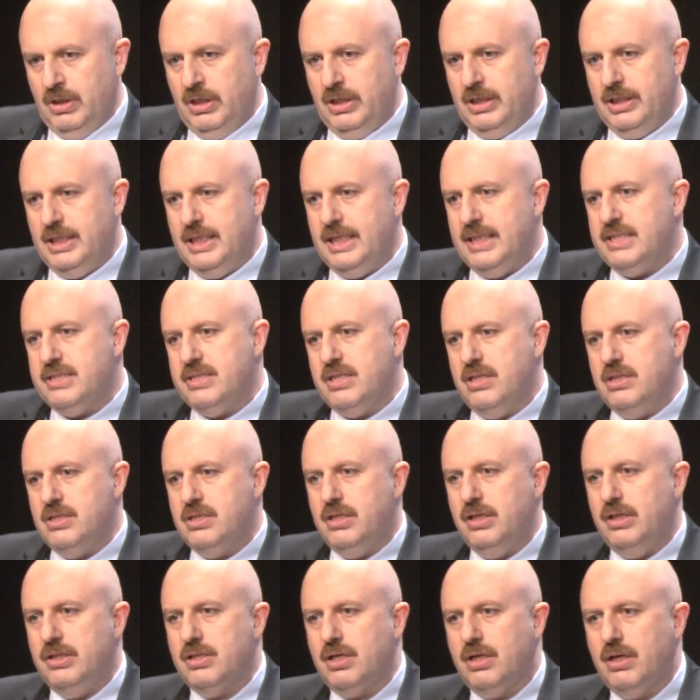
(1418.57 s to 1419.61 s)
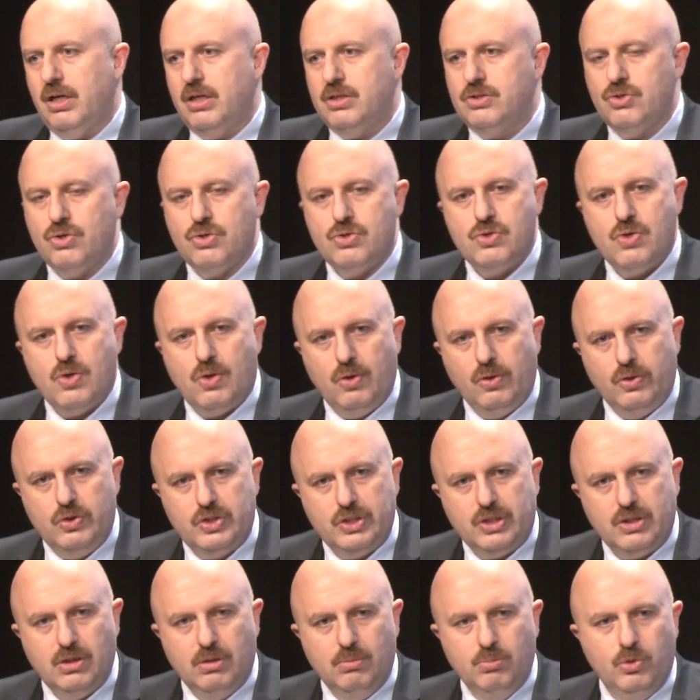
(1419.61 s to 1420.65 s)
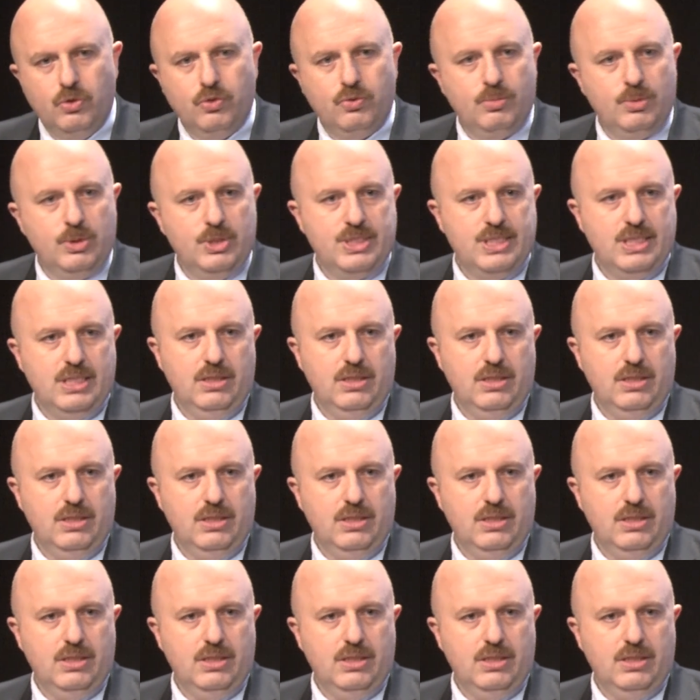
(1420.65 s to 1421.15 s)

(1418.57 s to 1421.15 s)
In that sense, these are not sociological movements,